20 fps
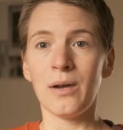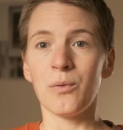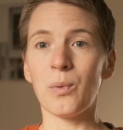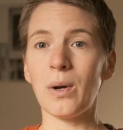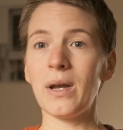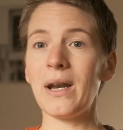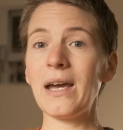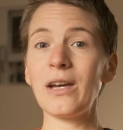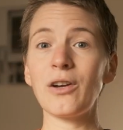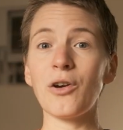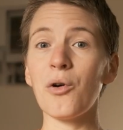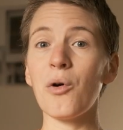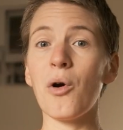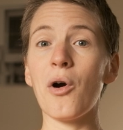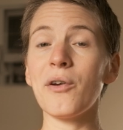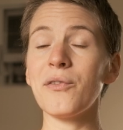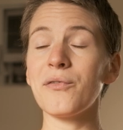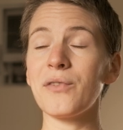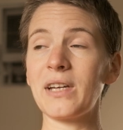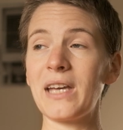When I go
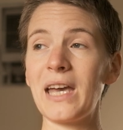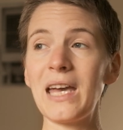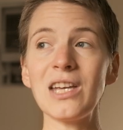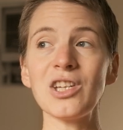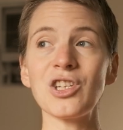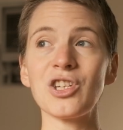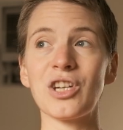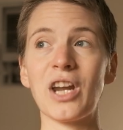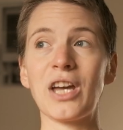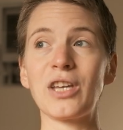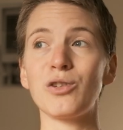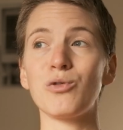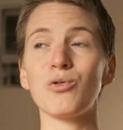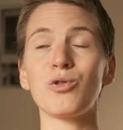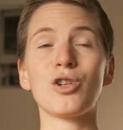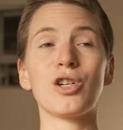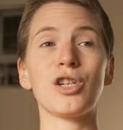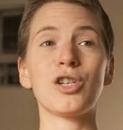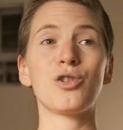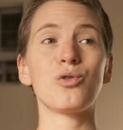on vacation, I
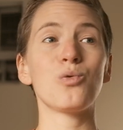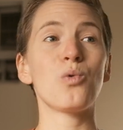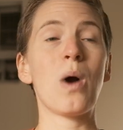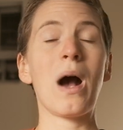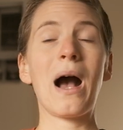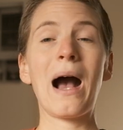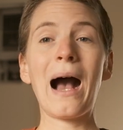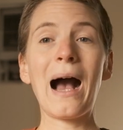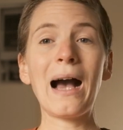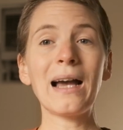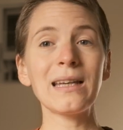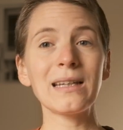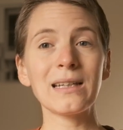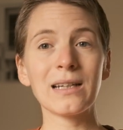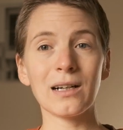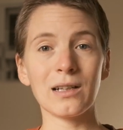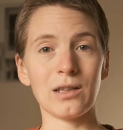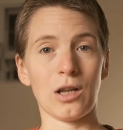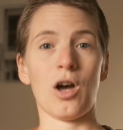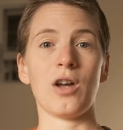usually do
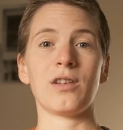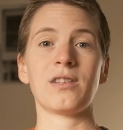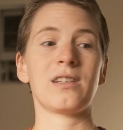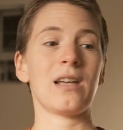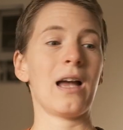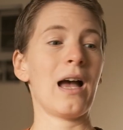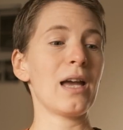hike a lot,